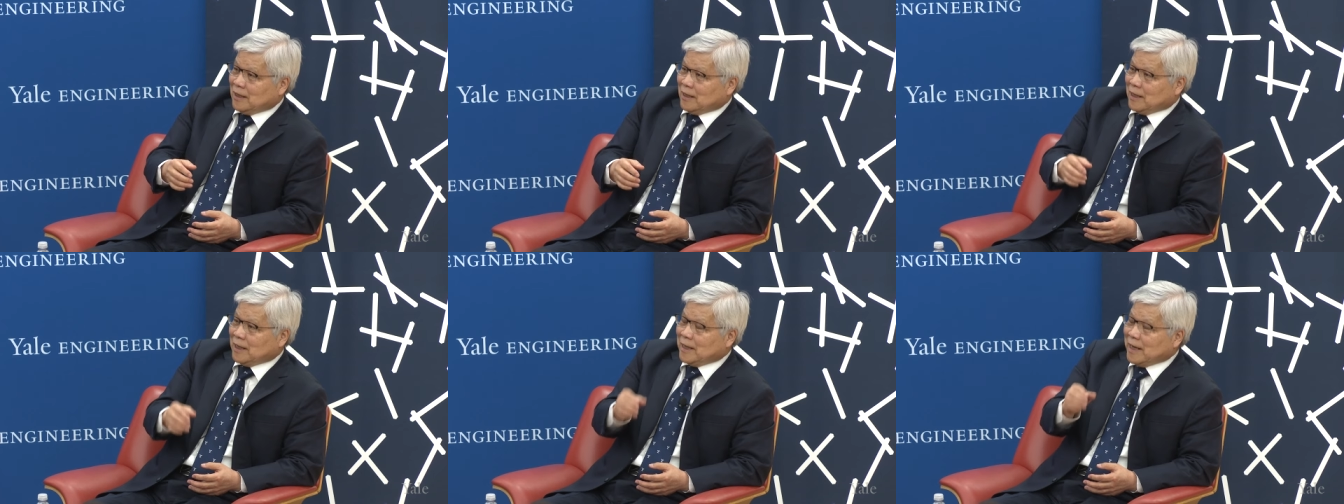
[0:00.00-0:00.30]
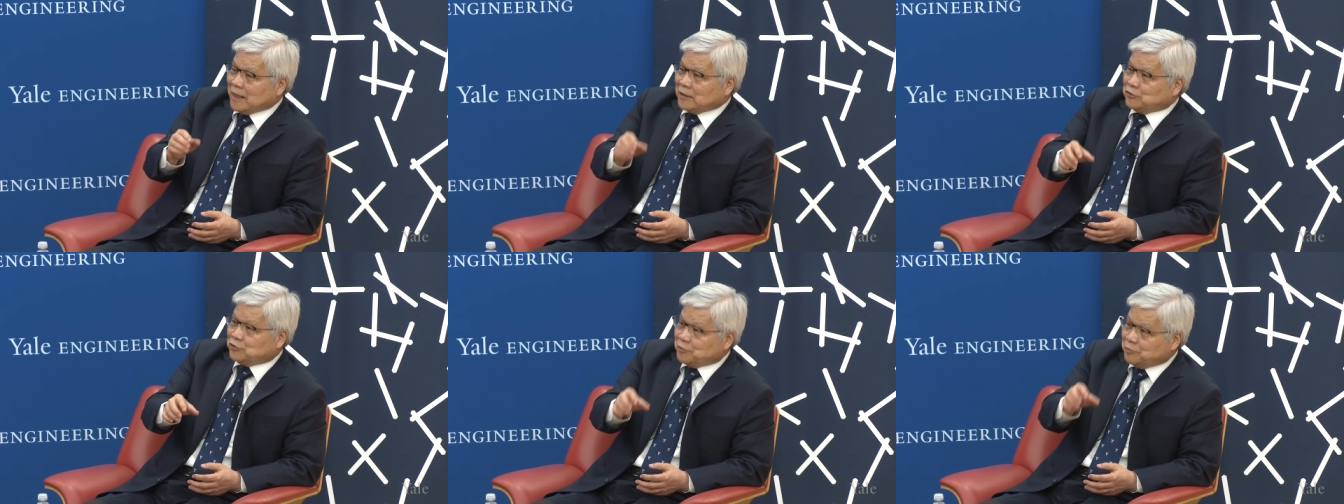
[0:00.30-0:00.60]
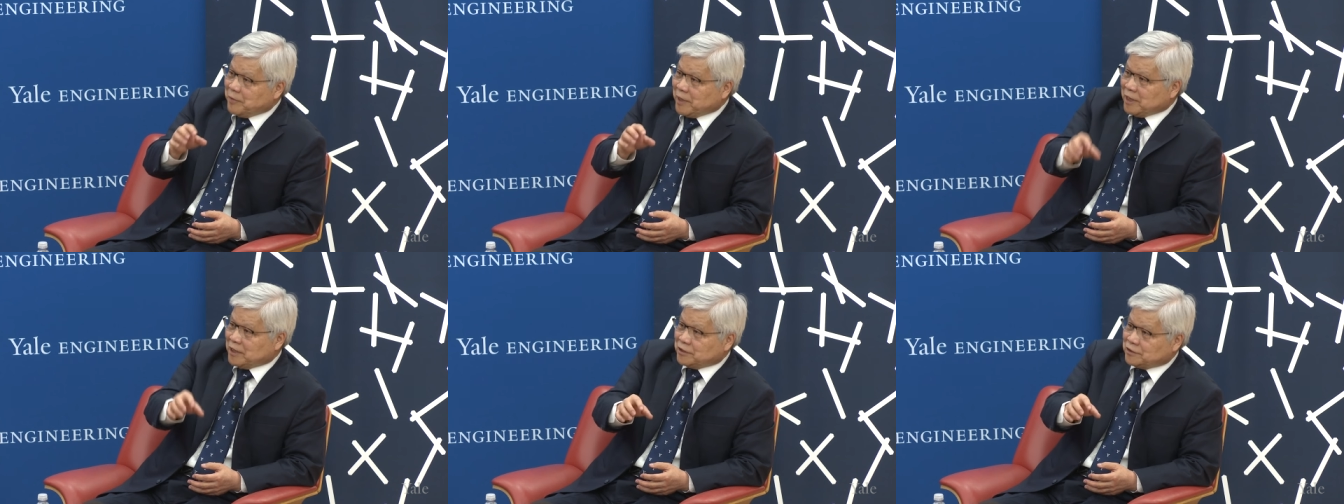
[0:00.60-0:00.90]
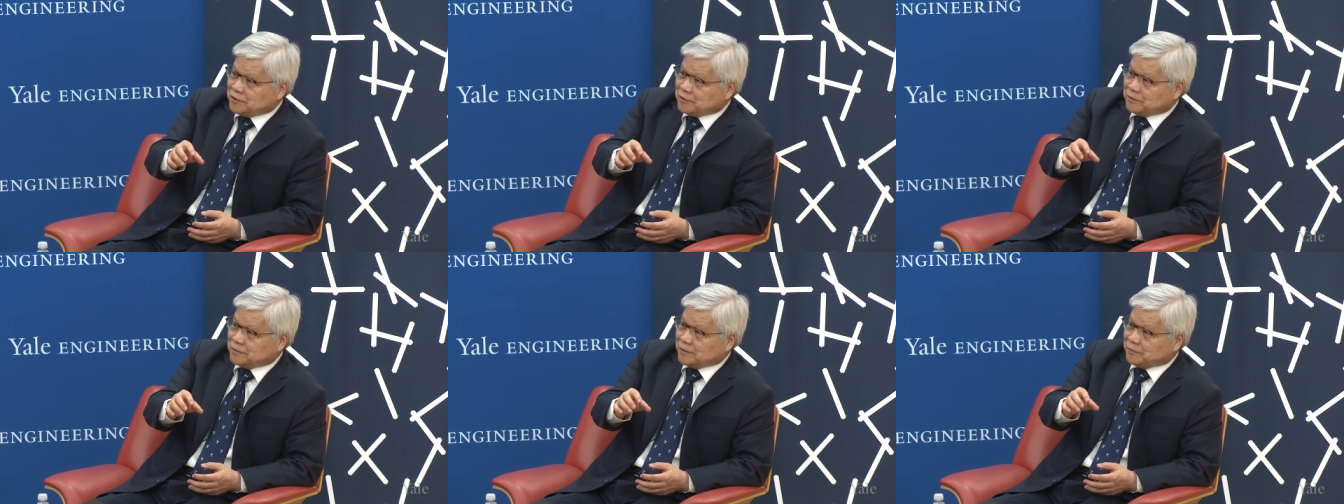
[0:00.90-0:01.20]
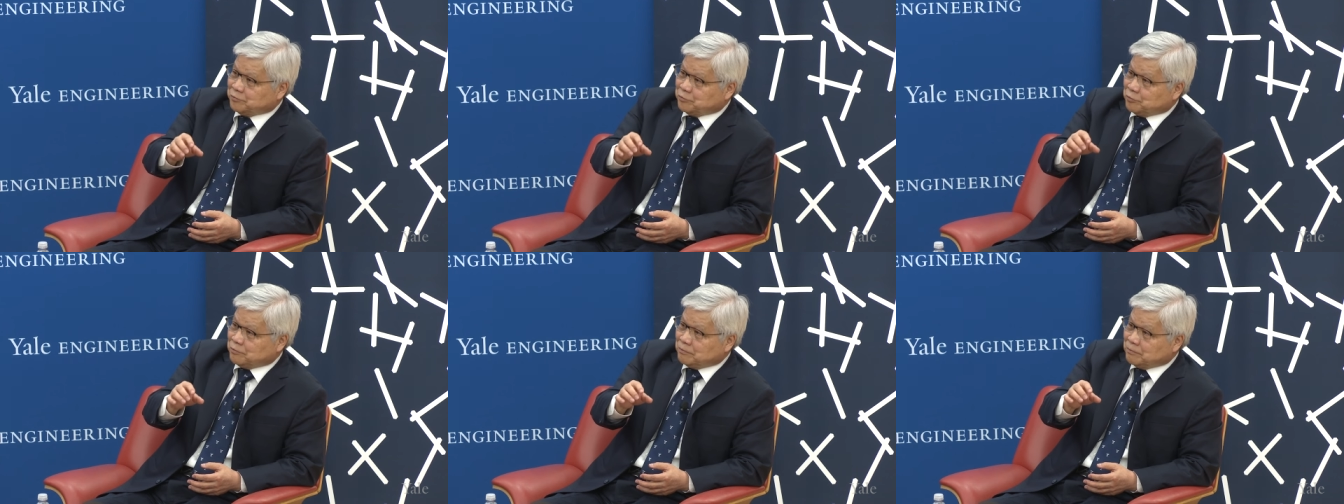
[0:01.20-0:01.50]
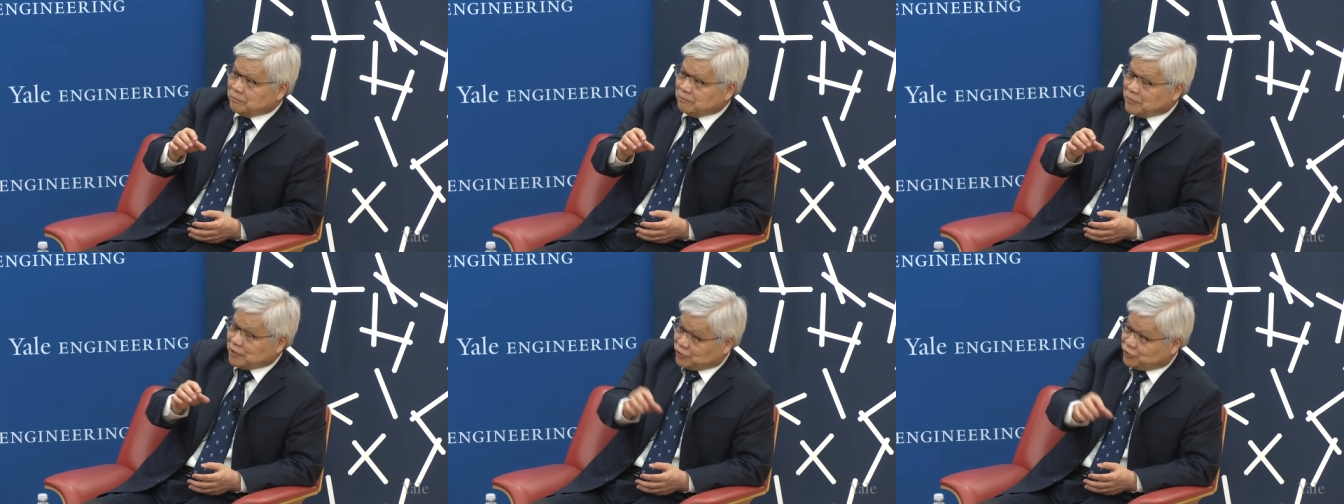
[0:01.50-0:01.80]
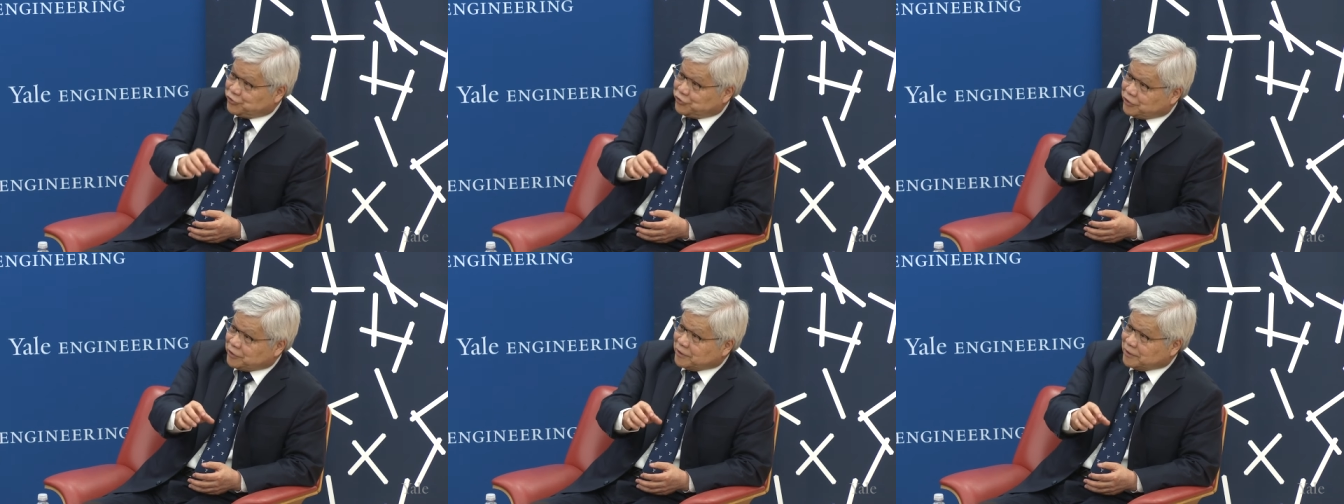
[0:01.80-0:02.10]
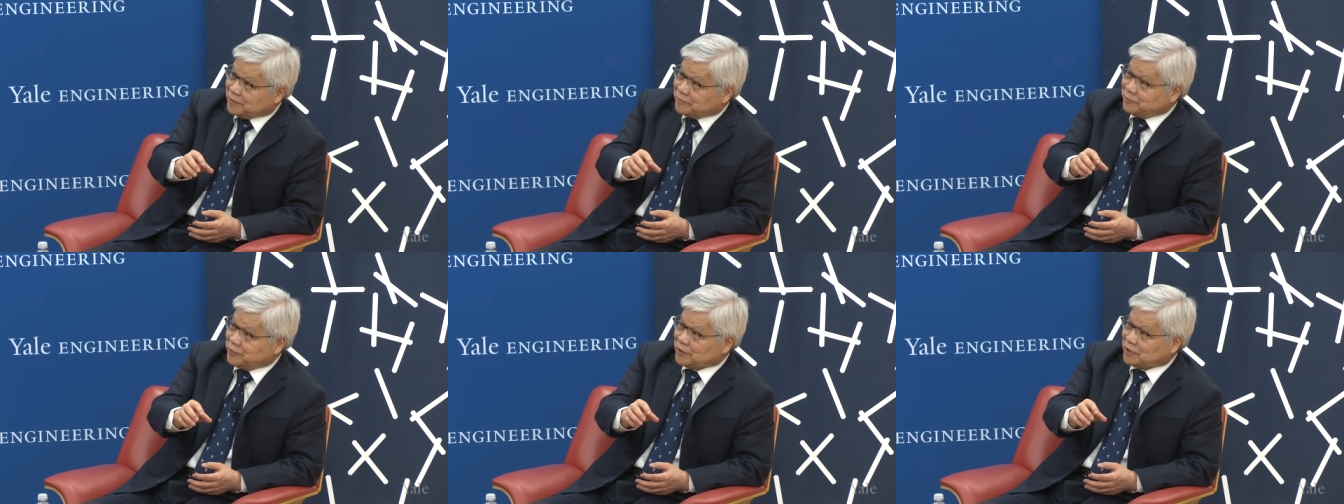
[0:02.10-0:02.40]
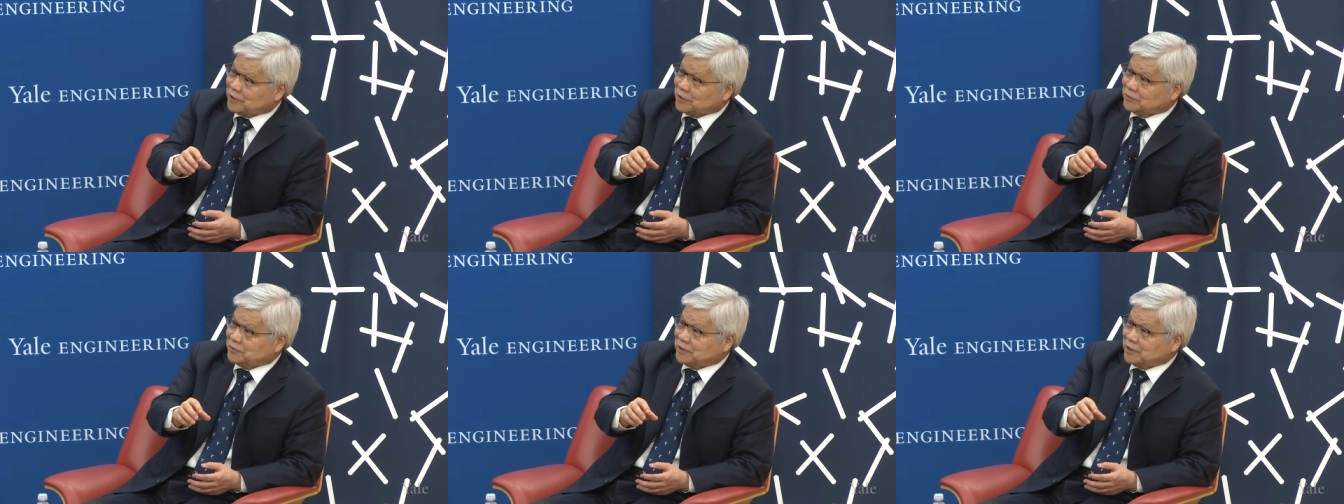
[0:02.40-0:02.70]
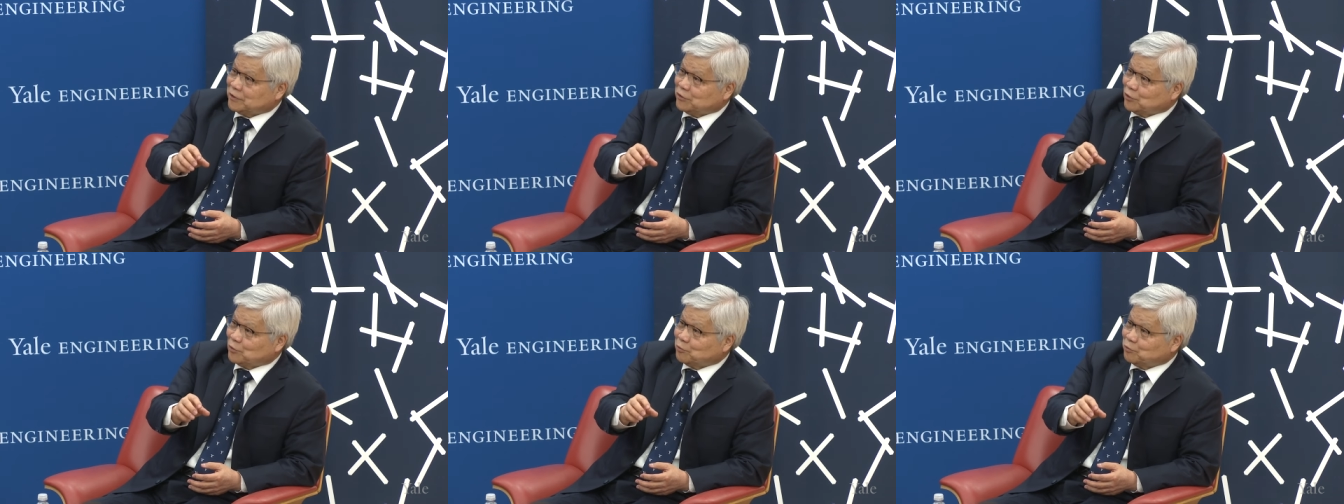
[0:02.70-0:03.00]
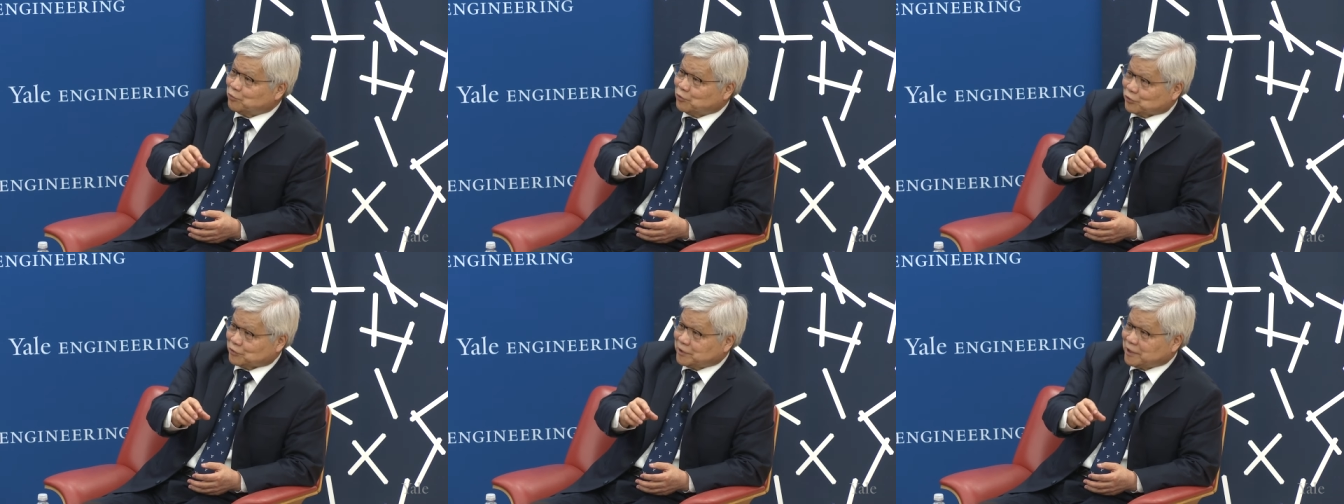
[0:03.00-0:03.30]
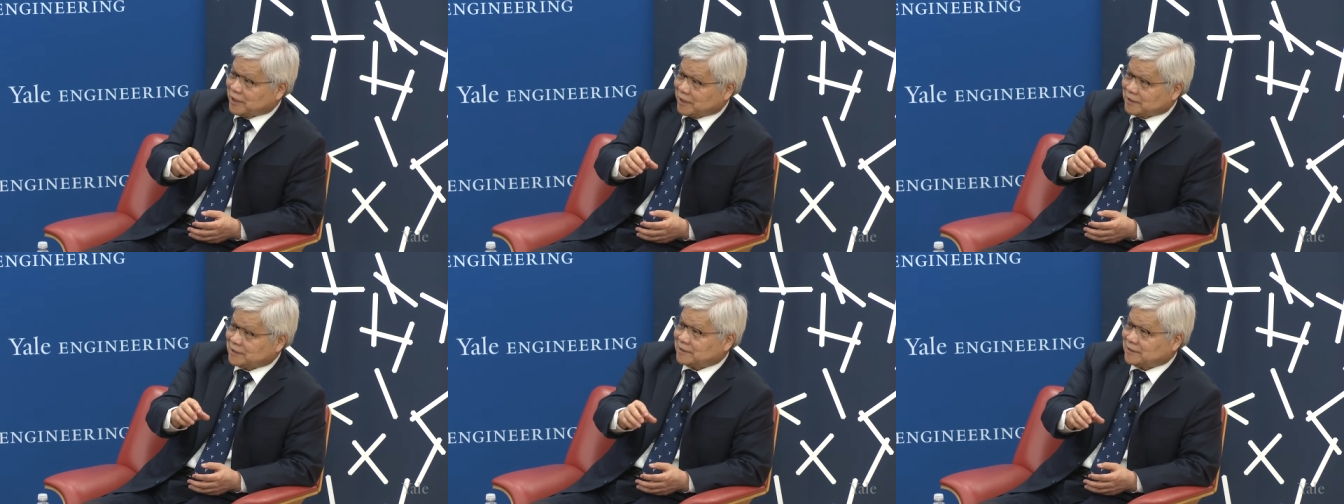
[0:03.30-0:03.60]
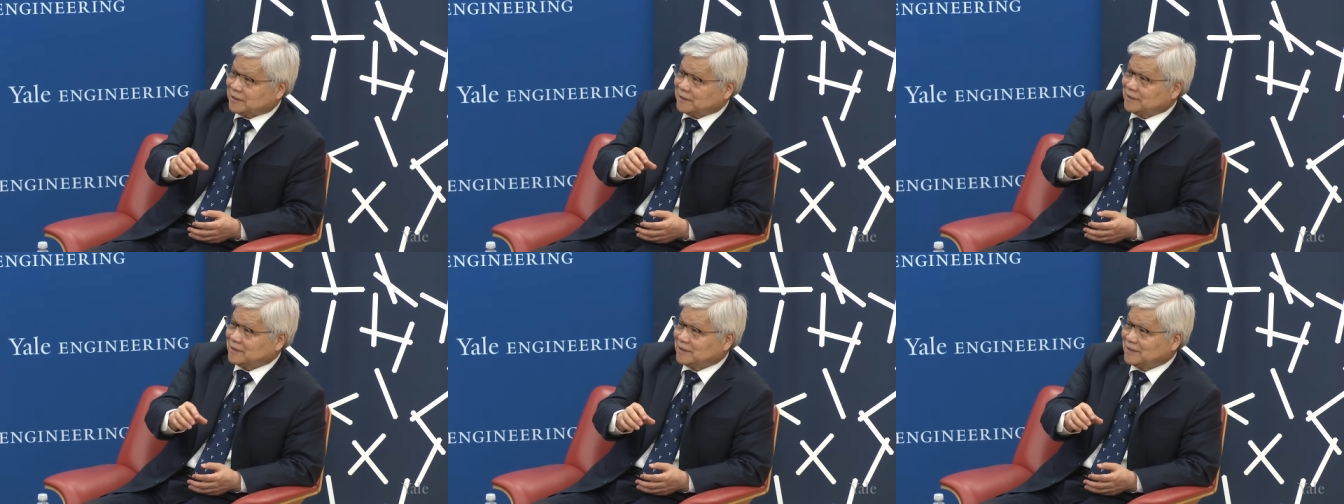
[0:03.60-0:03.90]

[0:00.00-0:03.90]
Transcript: I like to manage the machine because they don't protest.